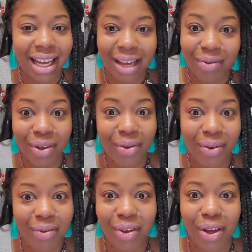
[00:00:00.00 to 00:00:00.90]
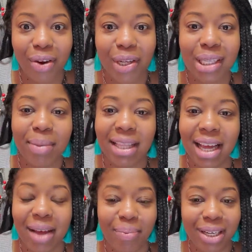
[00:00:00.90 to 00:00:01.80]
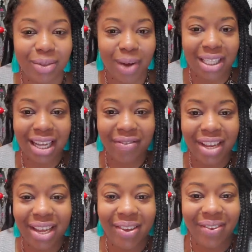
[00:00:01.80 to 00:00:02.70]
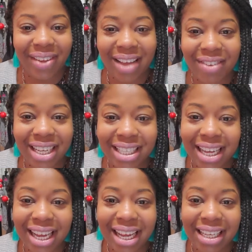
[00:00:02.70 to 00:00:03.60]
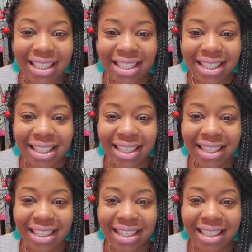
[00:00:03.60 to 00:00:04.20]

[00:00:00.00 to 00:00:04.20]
if you if you're curious about that please watch that video have a good day guys